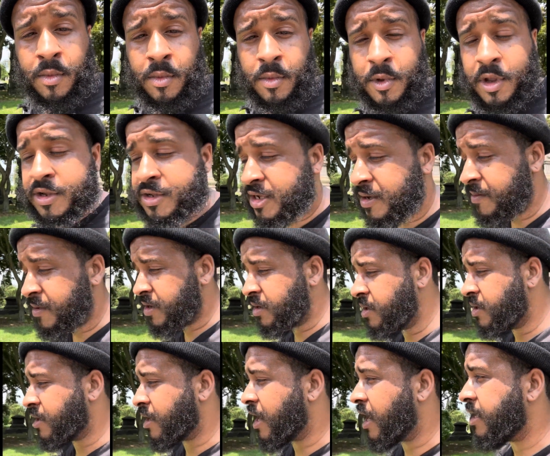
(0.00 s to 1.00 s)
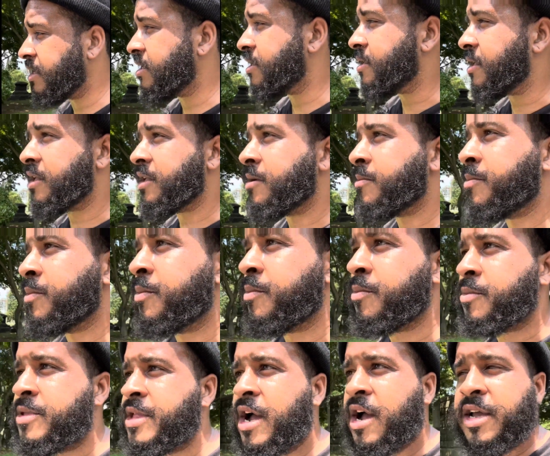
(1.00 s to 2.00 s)
You see me? And
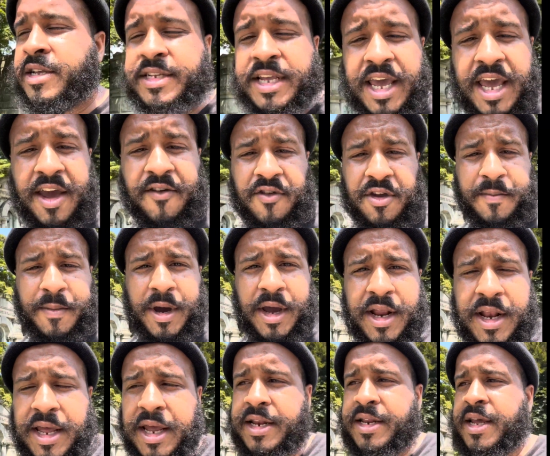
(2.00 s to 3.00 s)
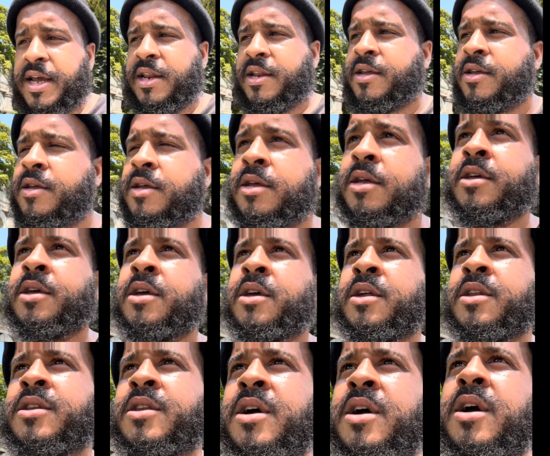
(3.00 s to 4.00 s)
now, is everybody like that?
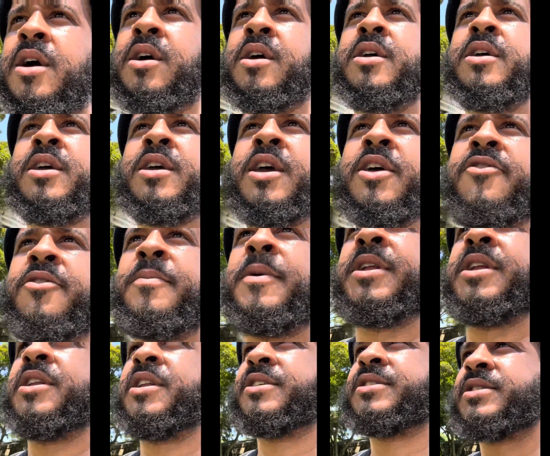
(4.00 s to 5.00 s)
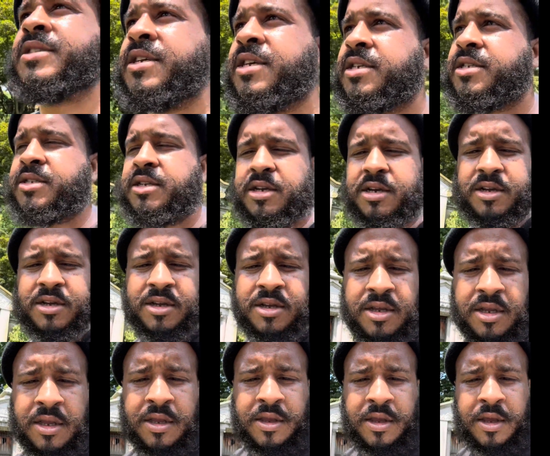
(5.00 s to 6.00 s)
No, everybody in the stay so.
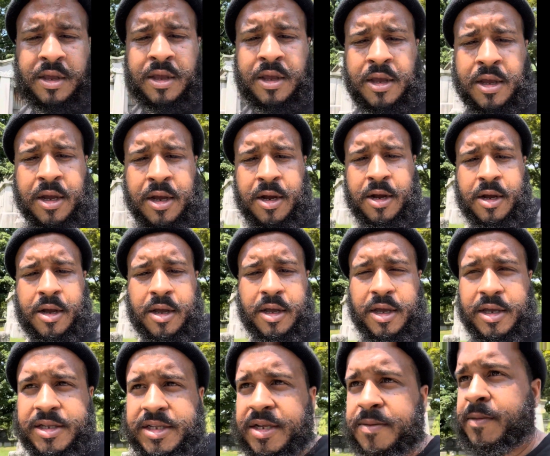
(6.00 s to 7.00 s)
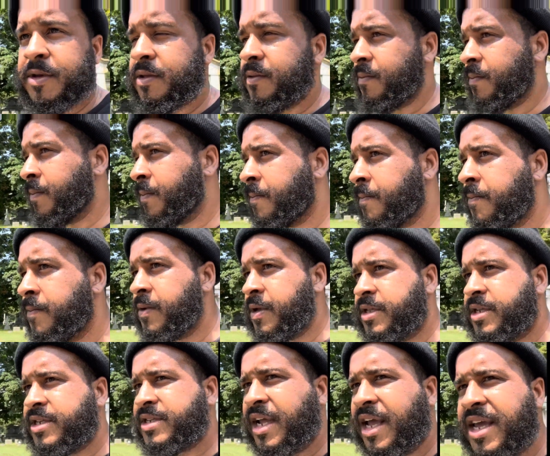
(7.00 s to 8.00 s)
You see me? It
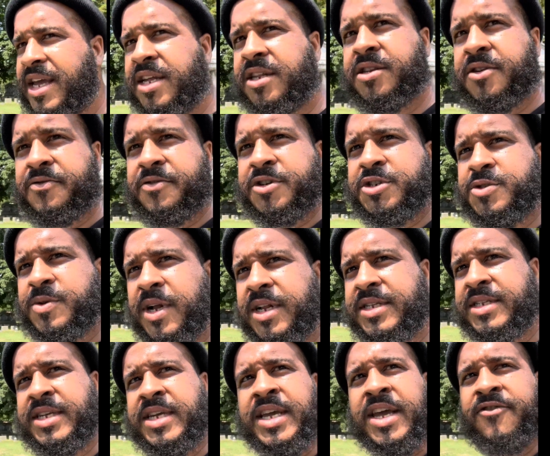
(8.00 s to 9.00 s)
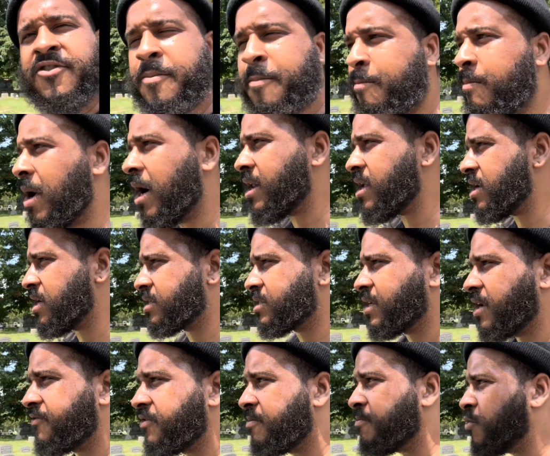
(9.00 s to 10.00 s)
is an individual thing. Everybody has to
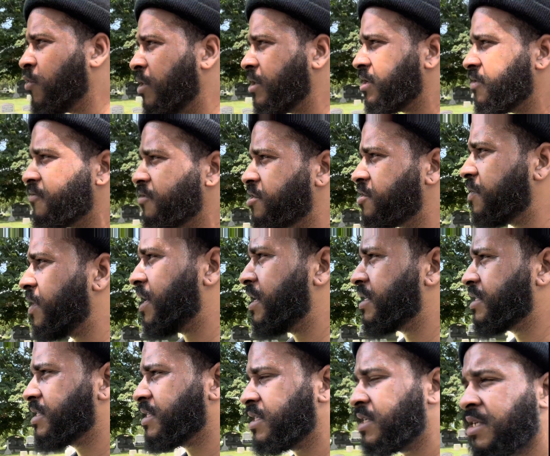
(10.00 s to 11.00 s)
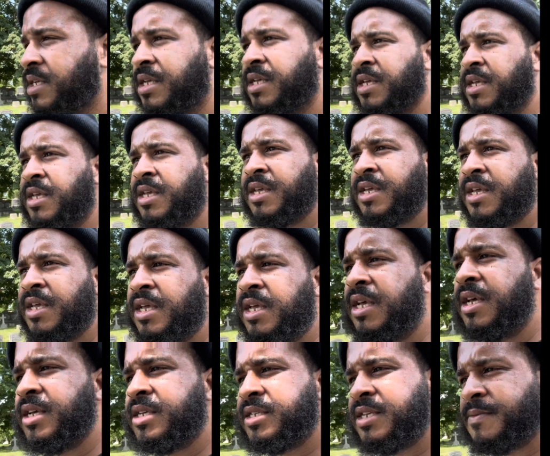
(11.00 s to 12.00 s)
have their own individuality.
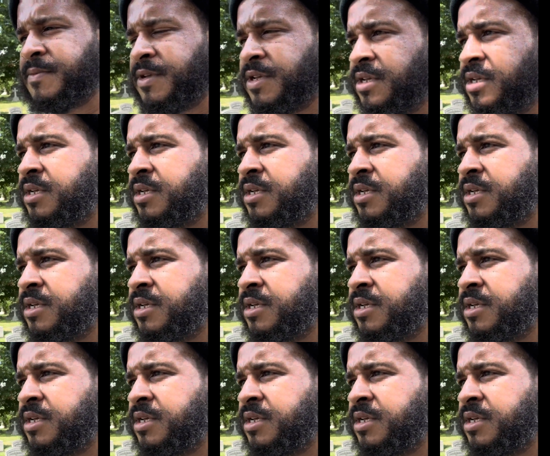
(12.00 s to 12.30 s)
You see me?